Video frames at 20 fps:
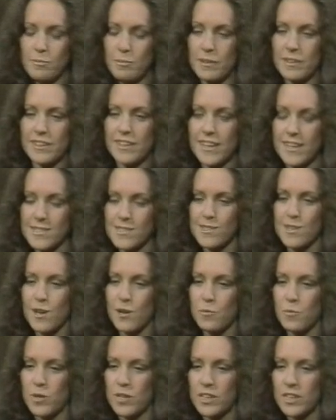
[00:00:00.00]
But last
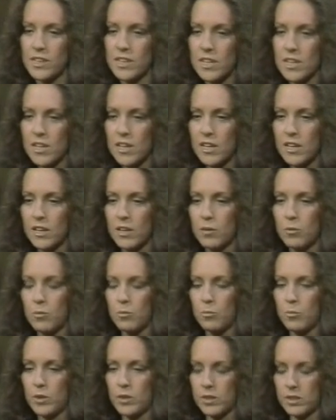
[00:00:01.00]
night when
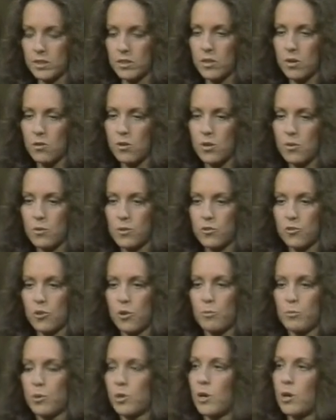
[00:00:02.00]
Yoko and
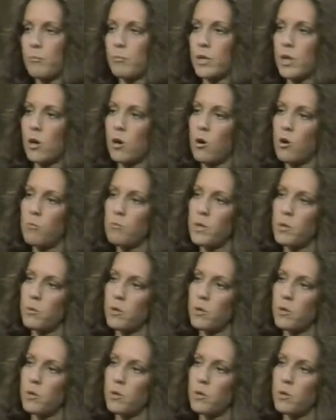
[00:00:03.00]
John were coming home,